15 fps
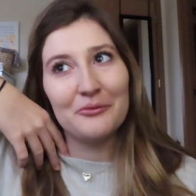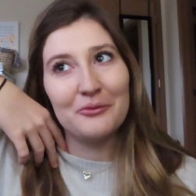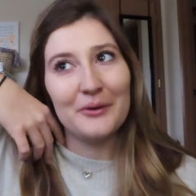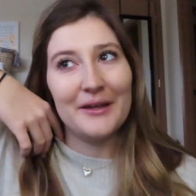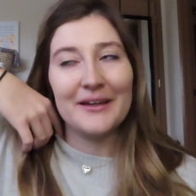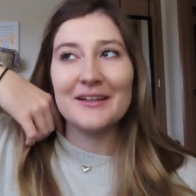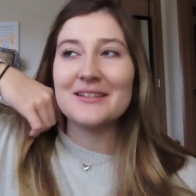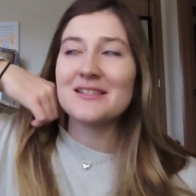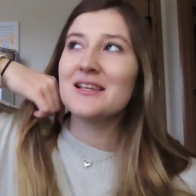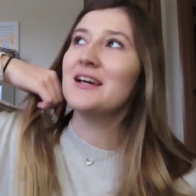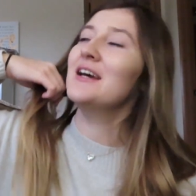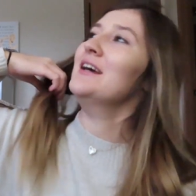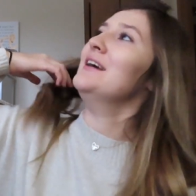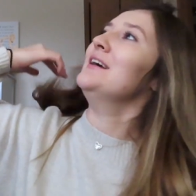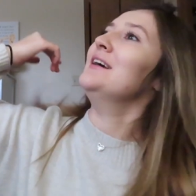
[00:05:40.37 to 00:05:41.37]
of weeks
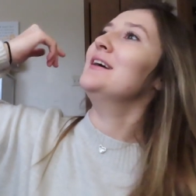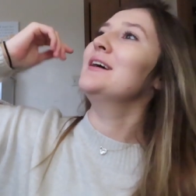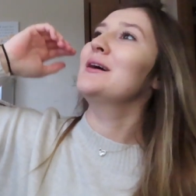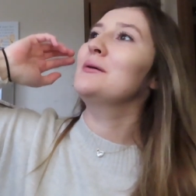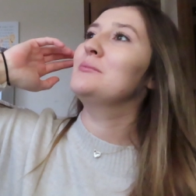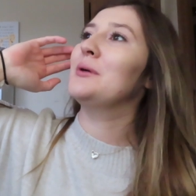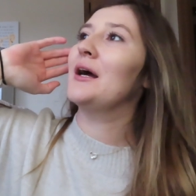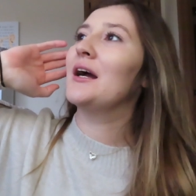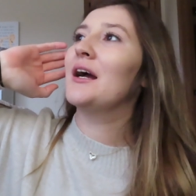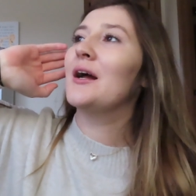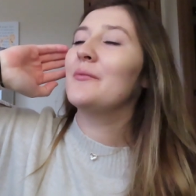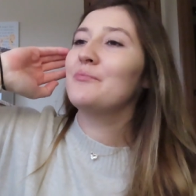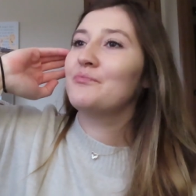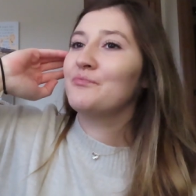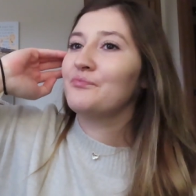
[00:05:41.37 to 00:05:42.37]
but
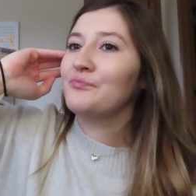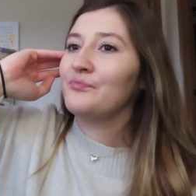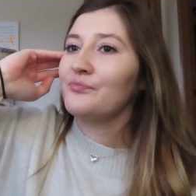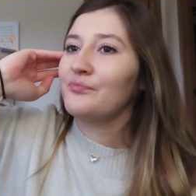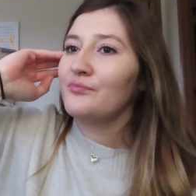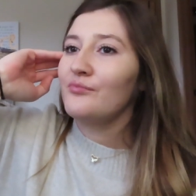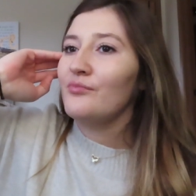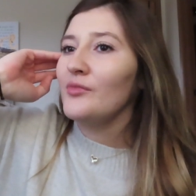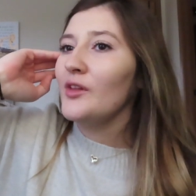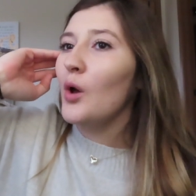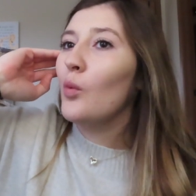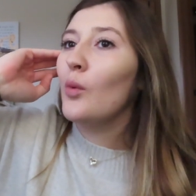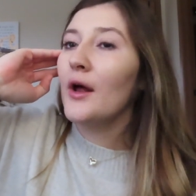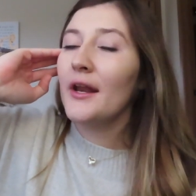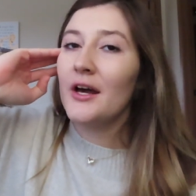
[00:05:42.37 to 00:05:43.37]
um
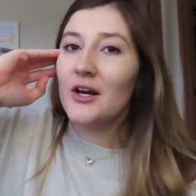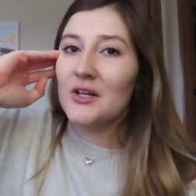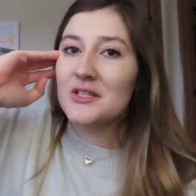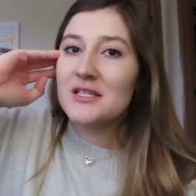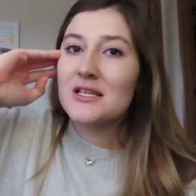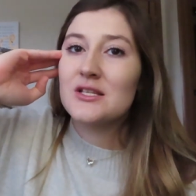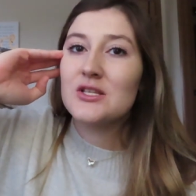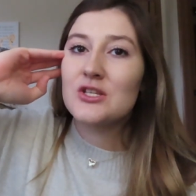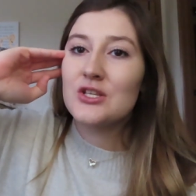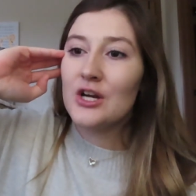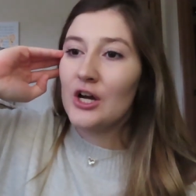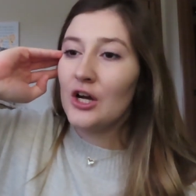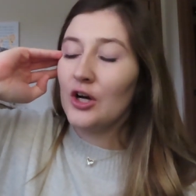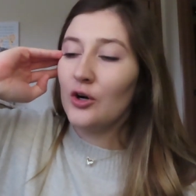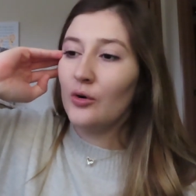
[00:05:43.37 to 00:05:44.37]
what else
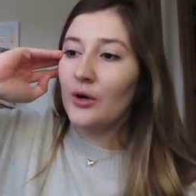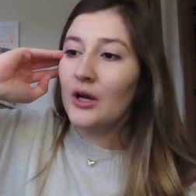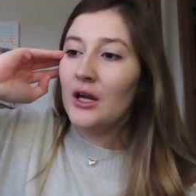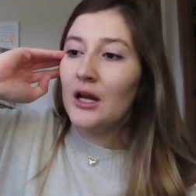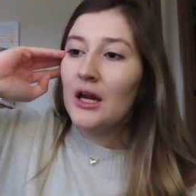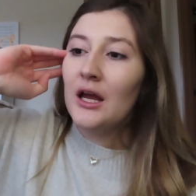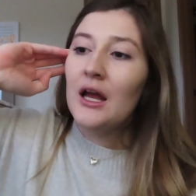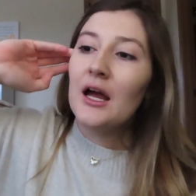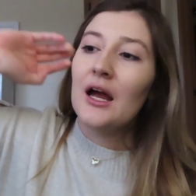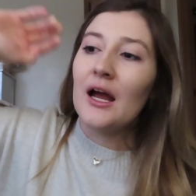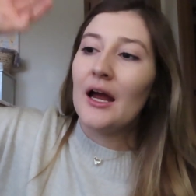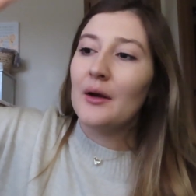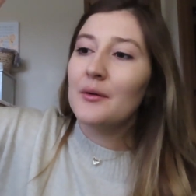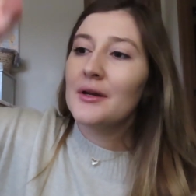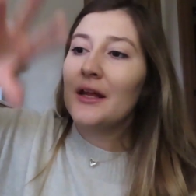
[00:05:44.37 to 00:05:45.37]
so
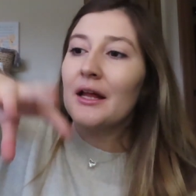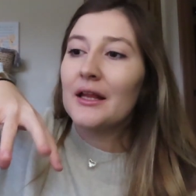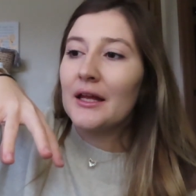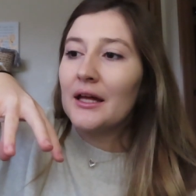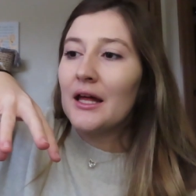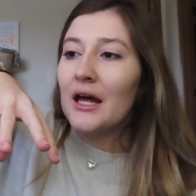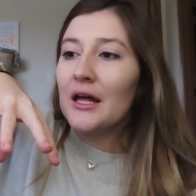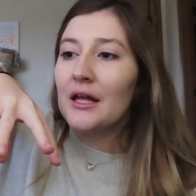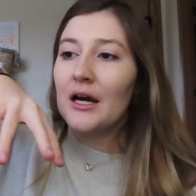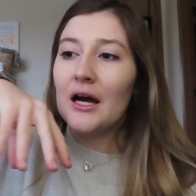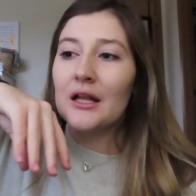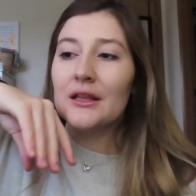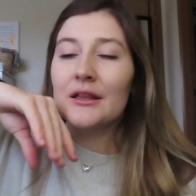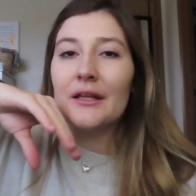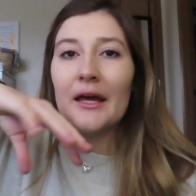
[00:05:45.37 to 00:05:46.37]
I would get like
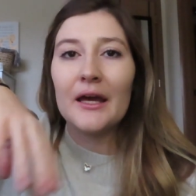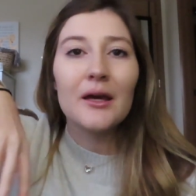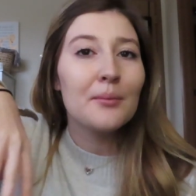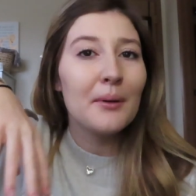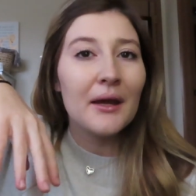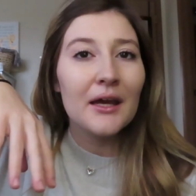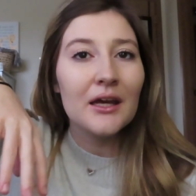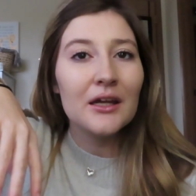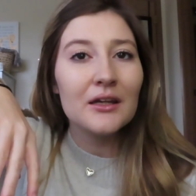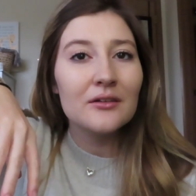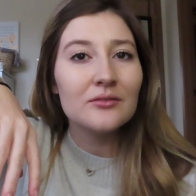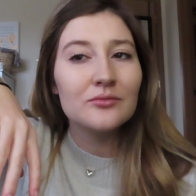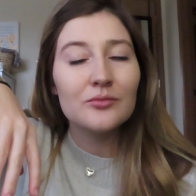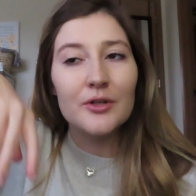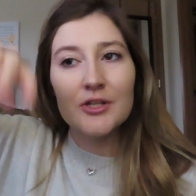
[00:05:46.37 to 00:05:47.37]
a leg pain,
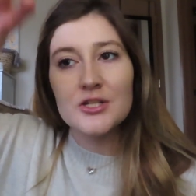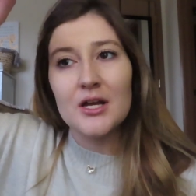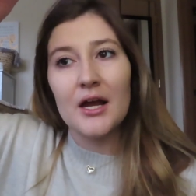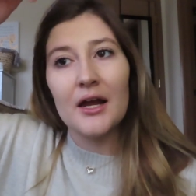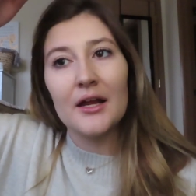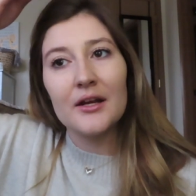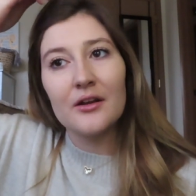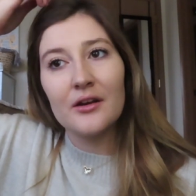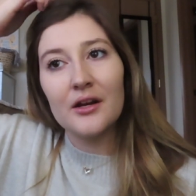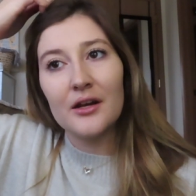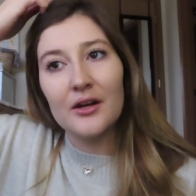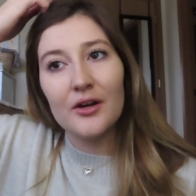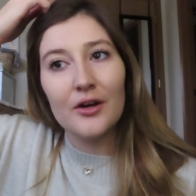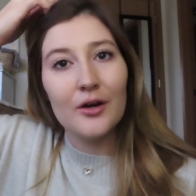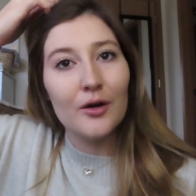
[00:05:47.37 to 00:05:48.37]
which I
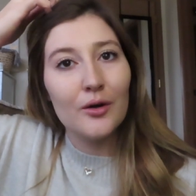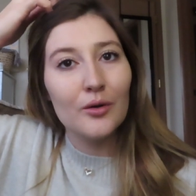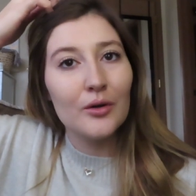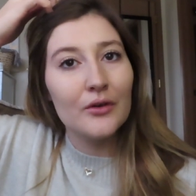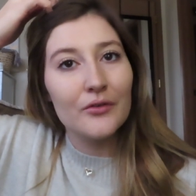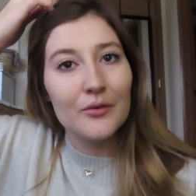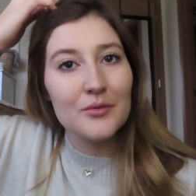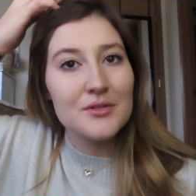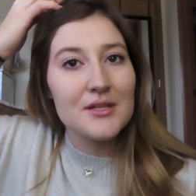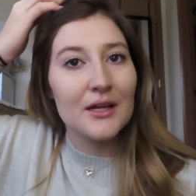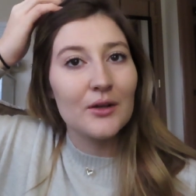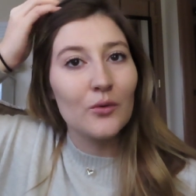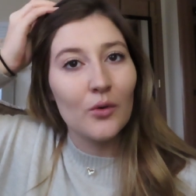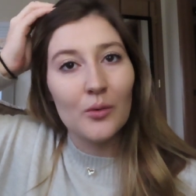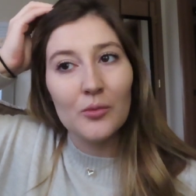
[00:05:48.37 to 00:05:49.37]
didn't know if it was
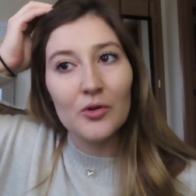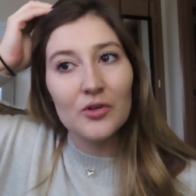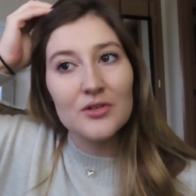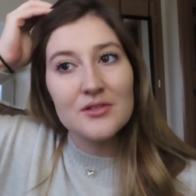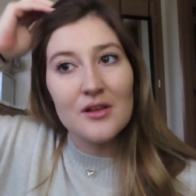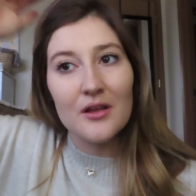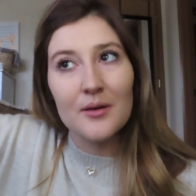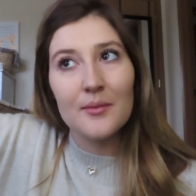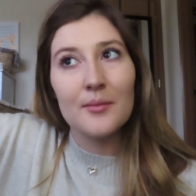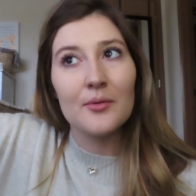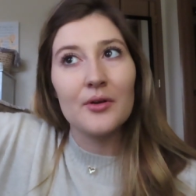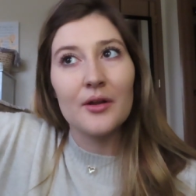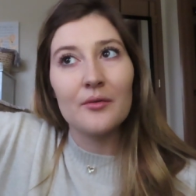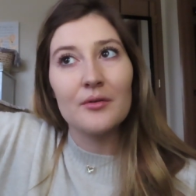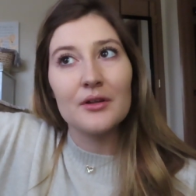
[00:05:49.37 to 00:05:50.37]
like normal because a lot of
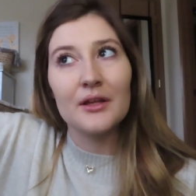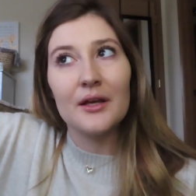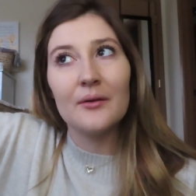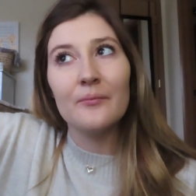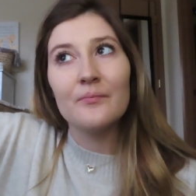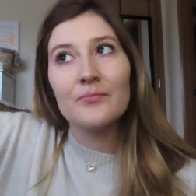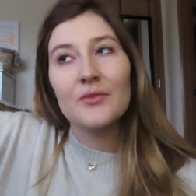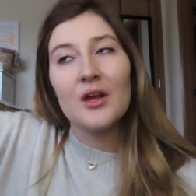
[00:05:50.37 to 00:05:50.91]
people didn't really,